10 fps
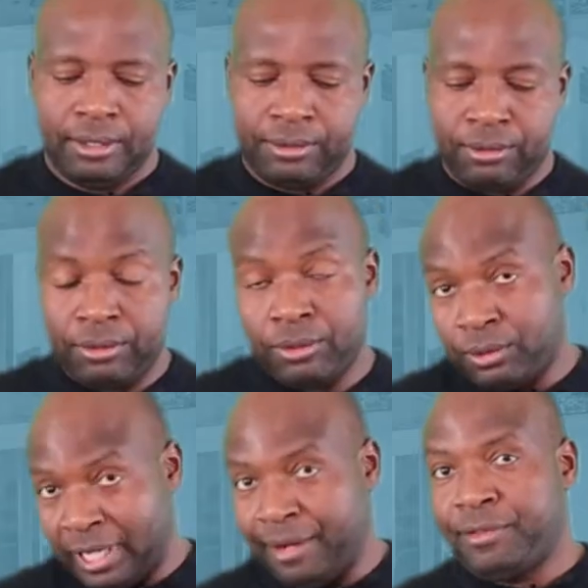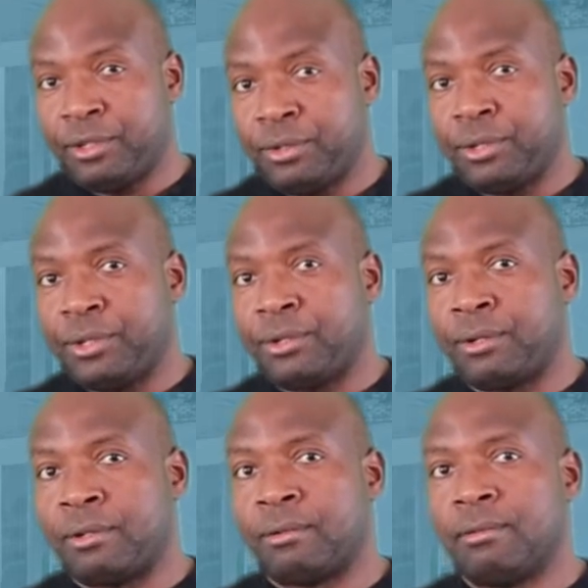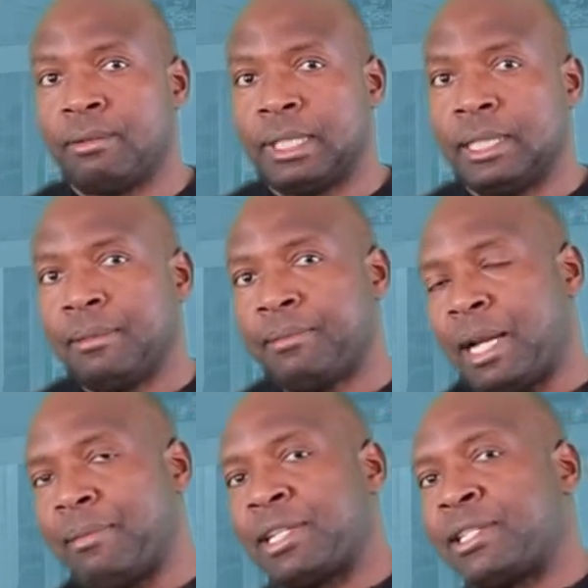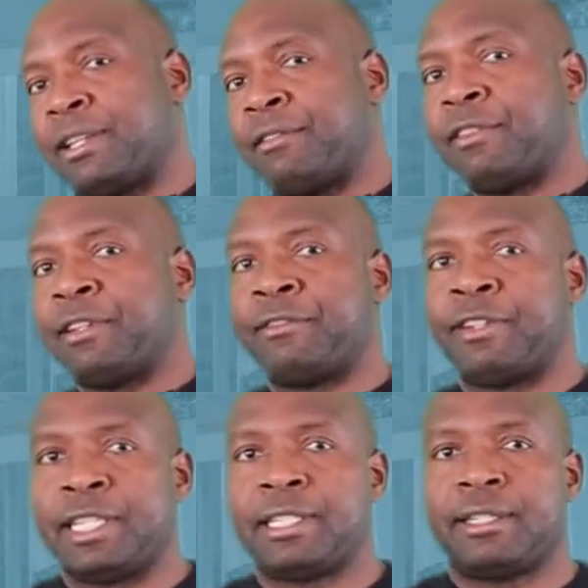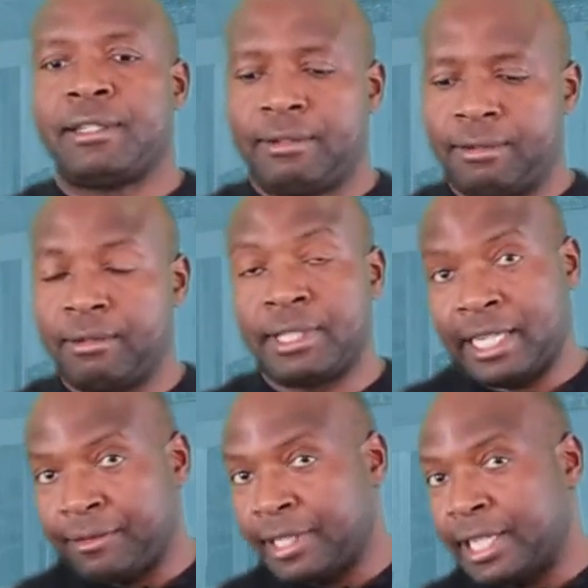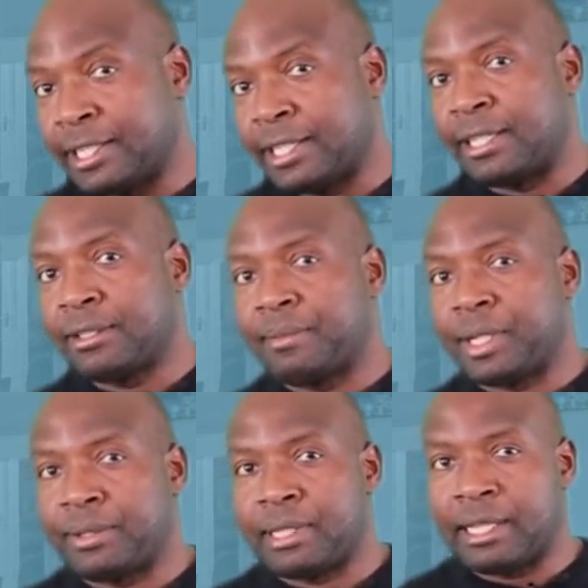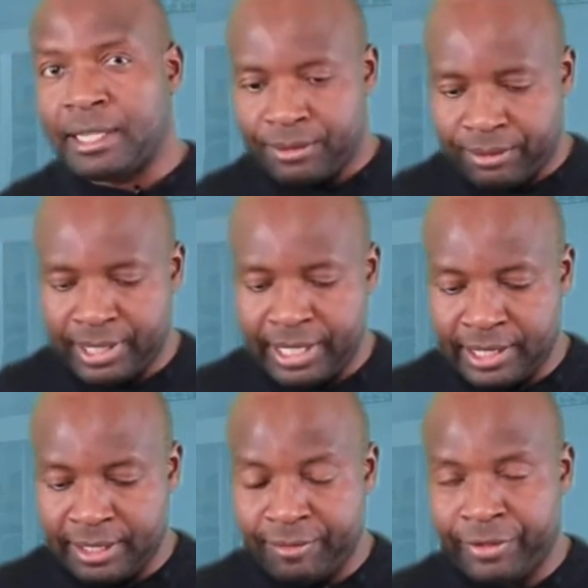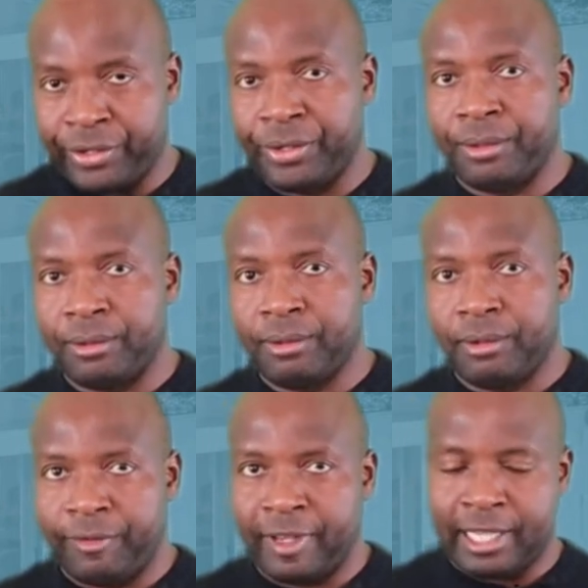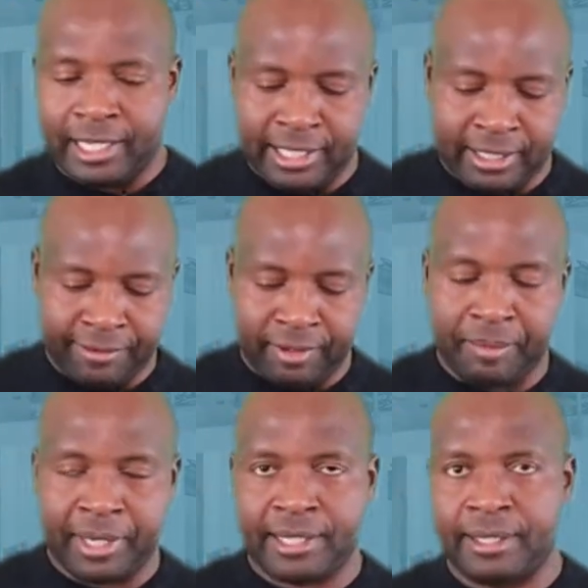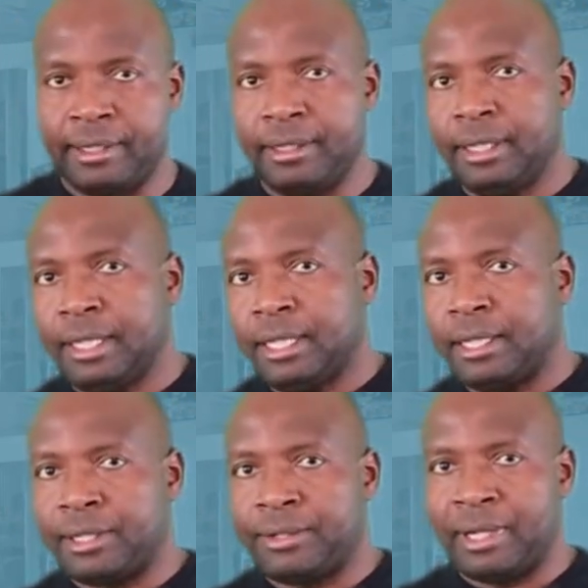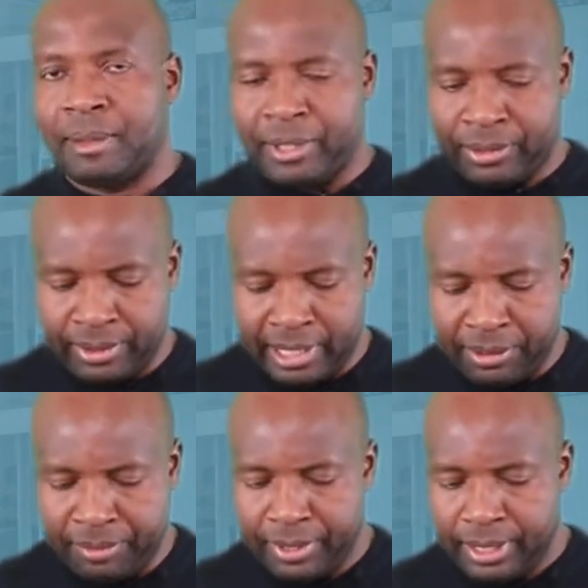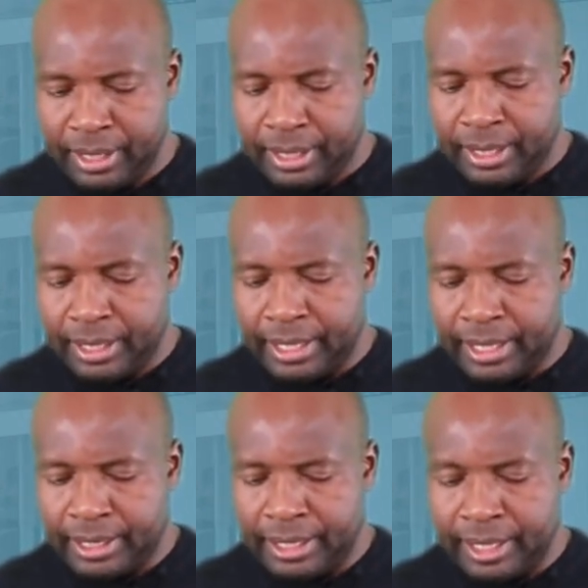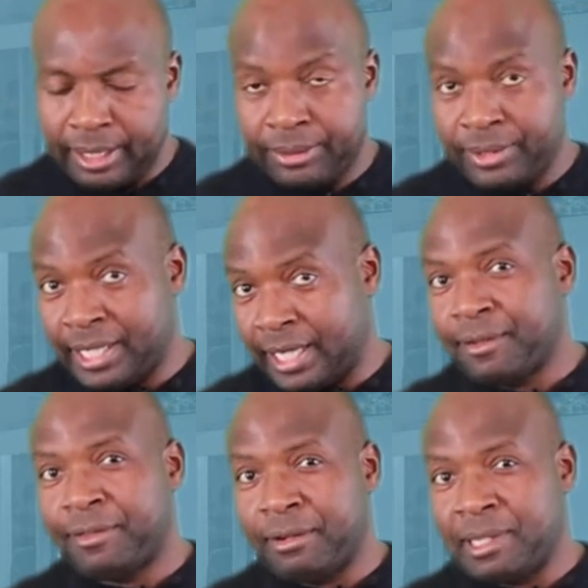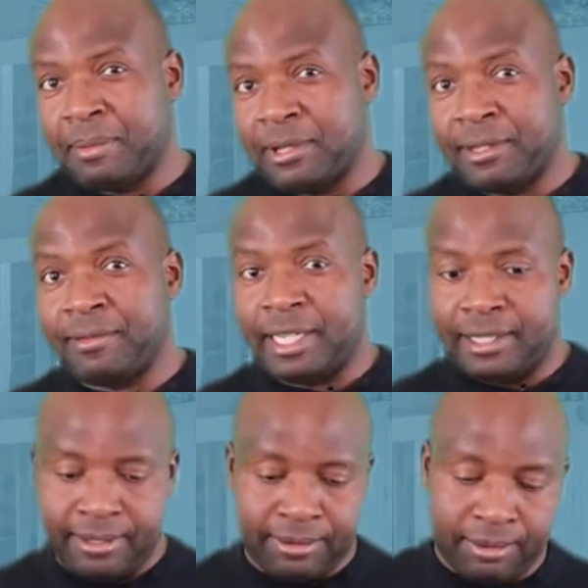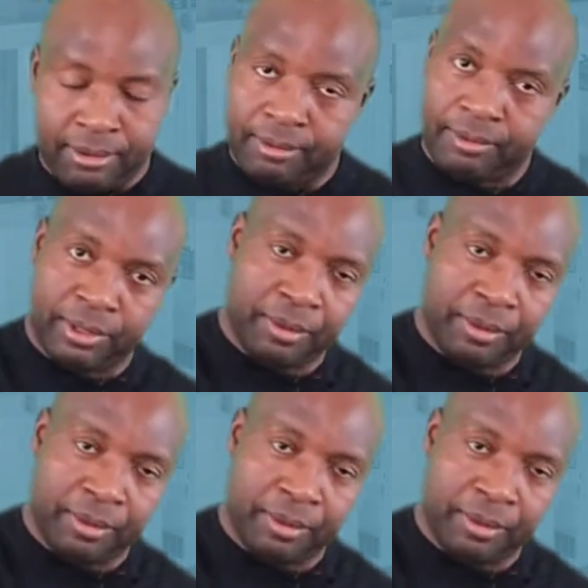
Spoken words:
So you'd have to do your primary survey first. So check for danger to make sure that there's no danger for you or further danger for the person that you're about to help. And you check for responsiveness. So we